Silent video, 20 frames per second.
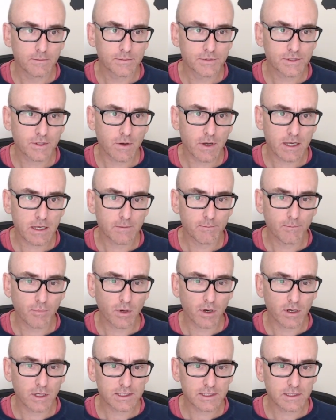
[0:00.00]
So I could
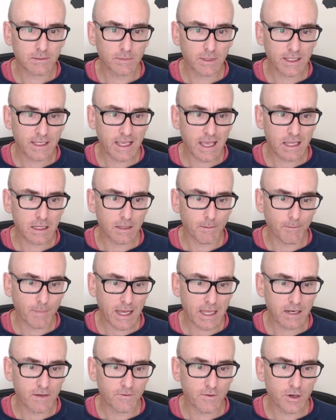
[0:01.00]
possibly get the
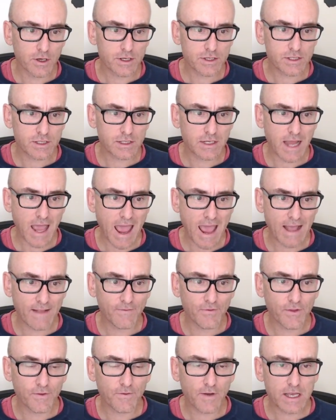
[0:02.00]
beta version
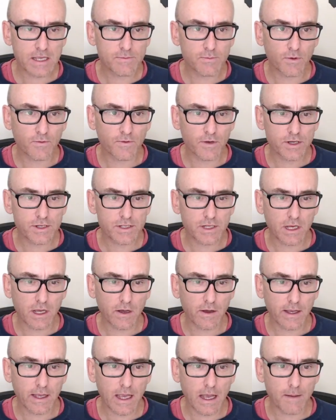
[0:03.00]
and the Facebook version
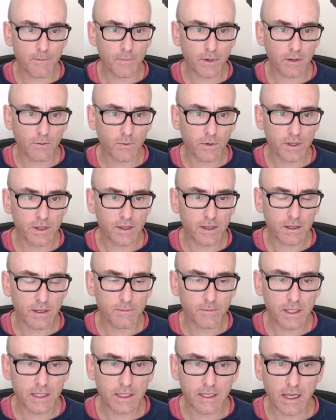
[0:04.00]
going up, but whether there
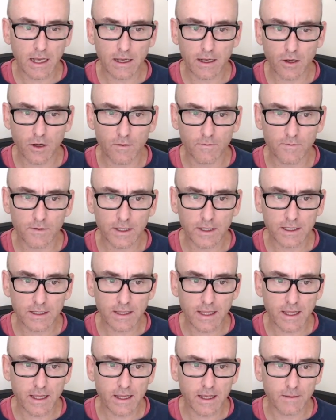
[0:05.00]
be a conflict
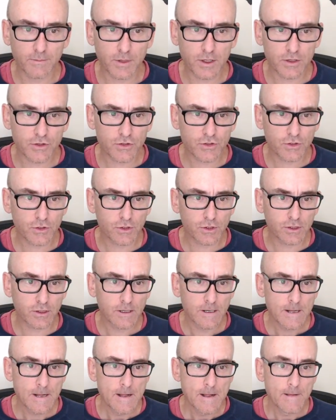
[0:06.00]
there, I'm not
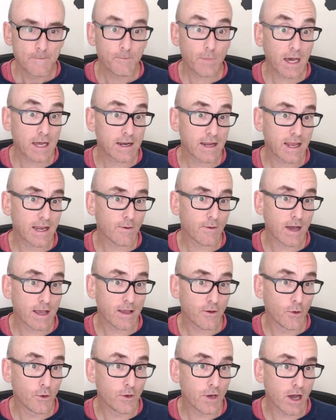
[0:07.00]
sure. But
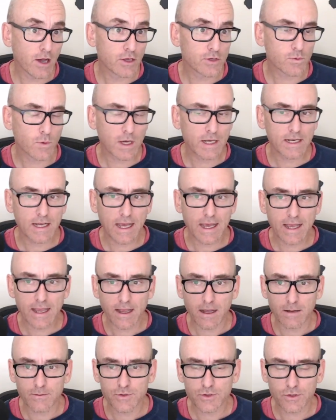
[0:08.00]
anyway, who knows? One
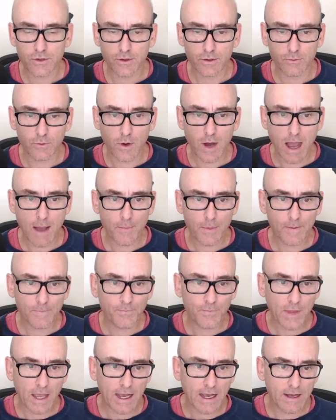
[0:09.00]
day, I'm sure it will
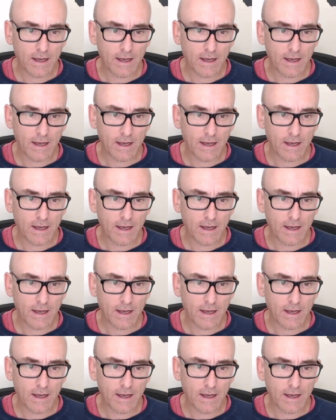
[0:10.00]
happen.